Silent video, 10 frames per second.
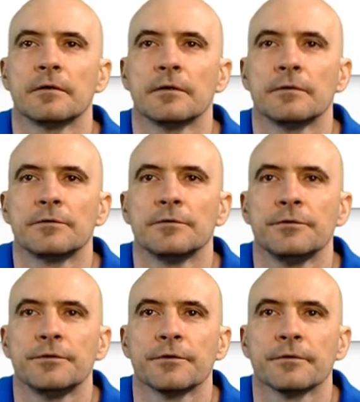go to
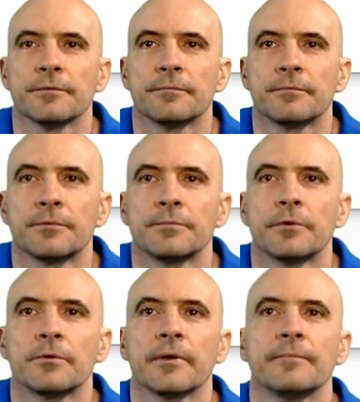your
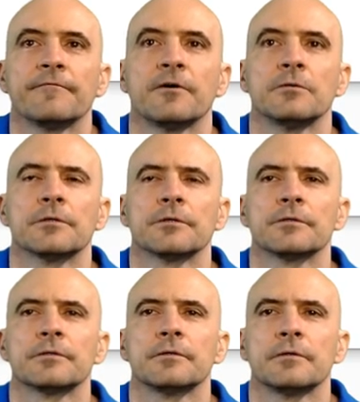program
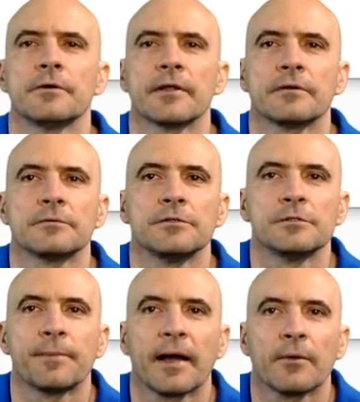folder, go down to
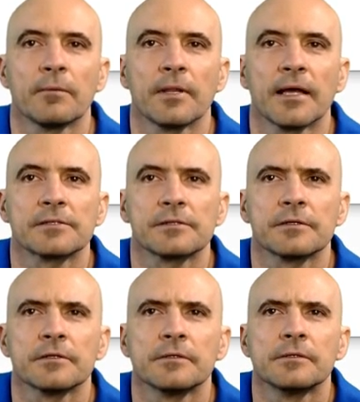Spyware
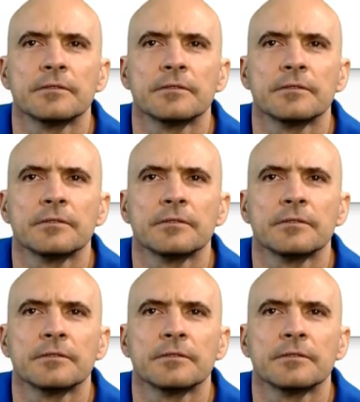Blaster.